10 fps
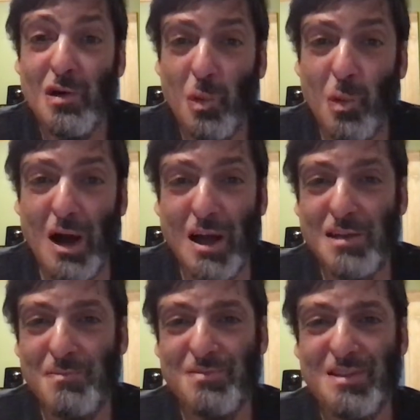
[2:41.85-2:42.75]
Why?
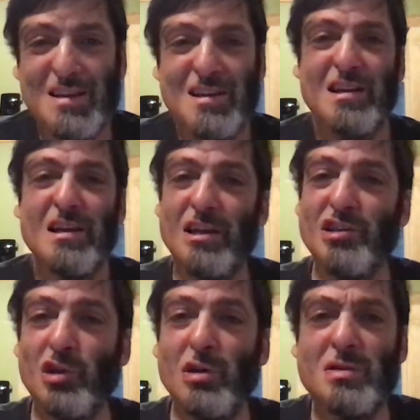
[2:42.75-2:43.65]
It
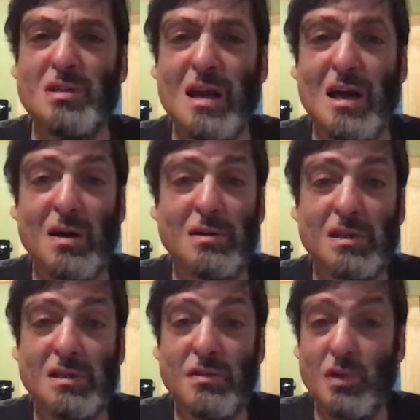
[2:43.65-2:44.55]
turns out
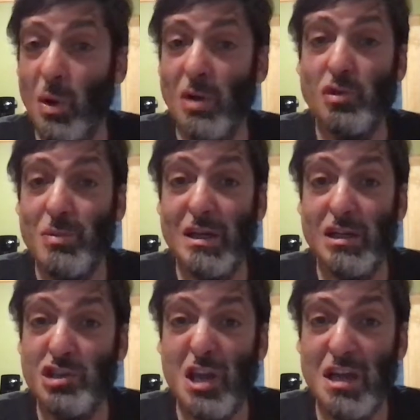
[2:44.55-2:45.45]
that if you want to make a
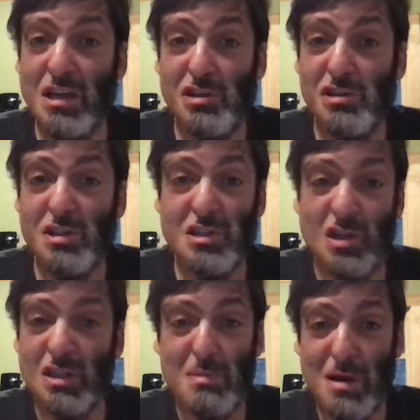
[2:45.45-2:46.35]
change, it's
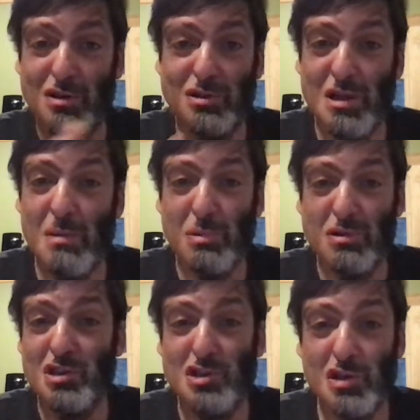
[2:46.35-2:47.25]
not about the
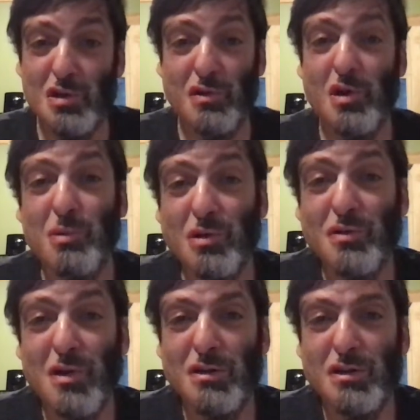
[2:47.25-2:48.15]
position of your
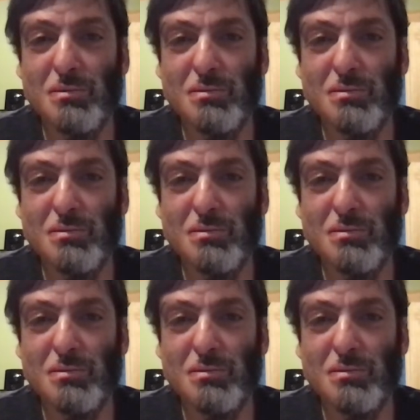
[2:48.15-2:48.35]
portfolio.